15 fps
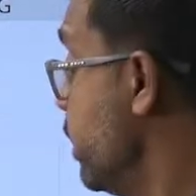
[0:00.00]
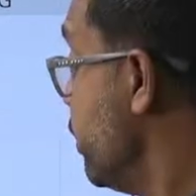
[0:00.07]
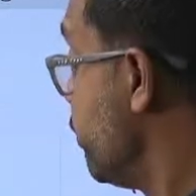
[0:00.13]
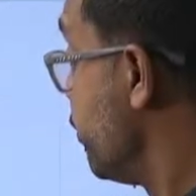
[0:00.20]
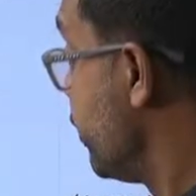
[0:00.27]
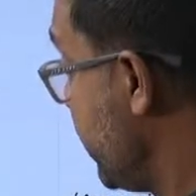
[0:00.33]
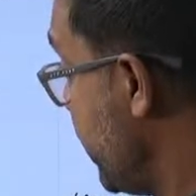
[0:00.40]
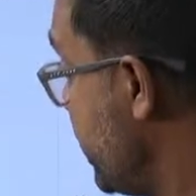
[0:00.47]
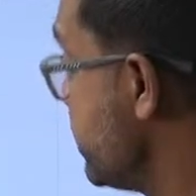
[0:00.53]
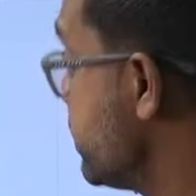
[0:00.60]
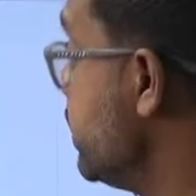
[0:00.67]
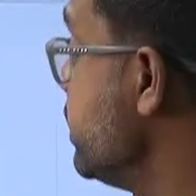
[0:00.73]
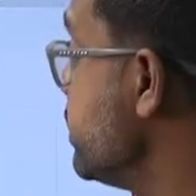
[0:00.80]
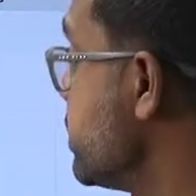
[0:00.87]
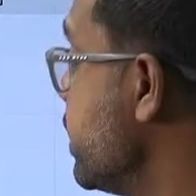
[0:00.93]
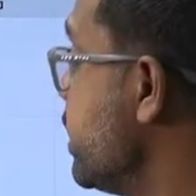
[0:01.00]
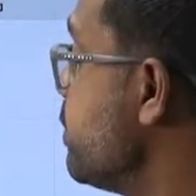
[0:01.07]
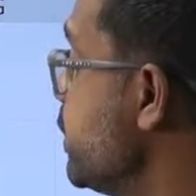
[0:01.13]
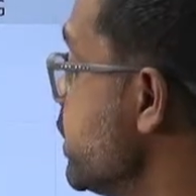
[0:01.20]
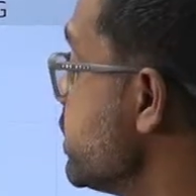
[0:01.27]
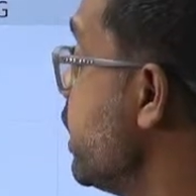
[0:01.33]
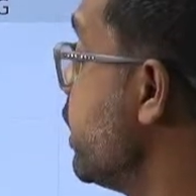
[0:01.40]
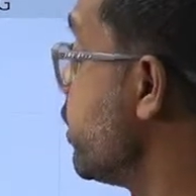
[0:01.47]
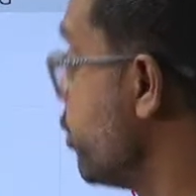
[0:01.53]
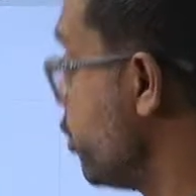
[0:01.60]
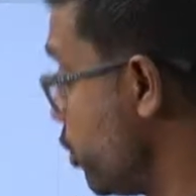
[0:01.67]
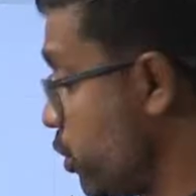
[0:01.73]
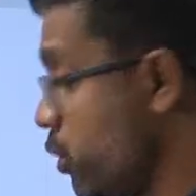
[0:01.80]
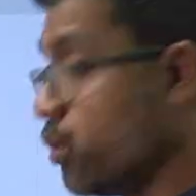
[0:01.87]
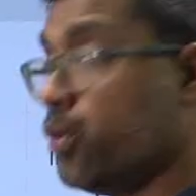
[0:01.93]
financial statements are
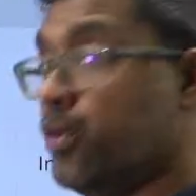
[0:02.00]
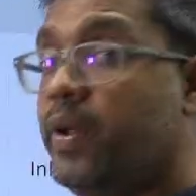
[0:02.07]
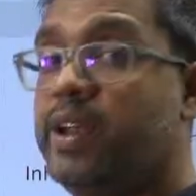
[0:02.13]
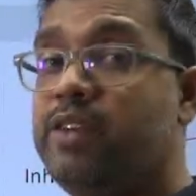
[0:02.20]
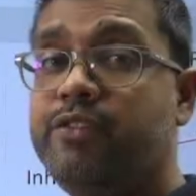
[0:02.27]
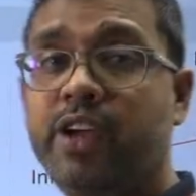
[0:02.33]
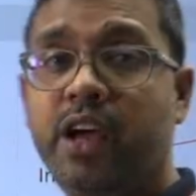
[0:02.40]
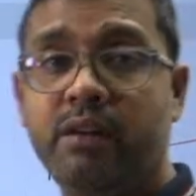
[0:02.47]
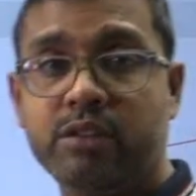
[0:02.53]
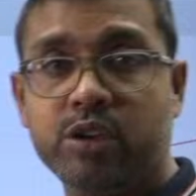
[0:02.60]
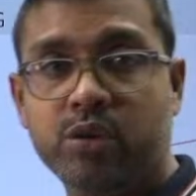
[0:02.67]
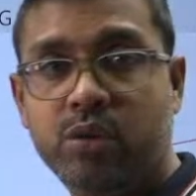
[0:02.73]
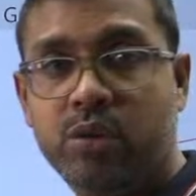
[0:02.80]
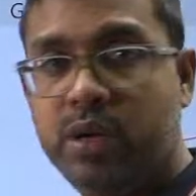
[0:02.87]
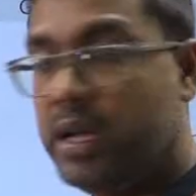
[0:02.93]
not true and fair view?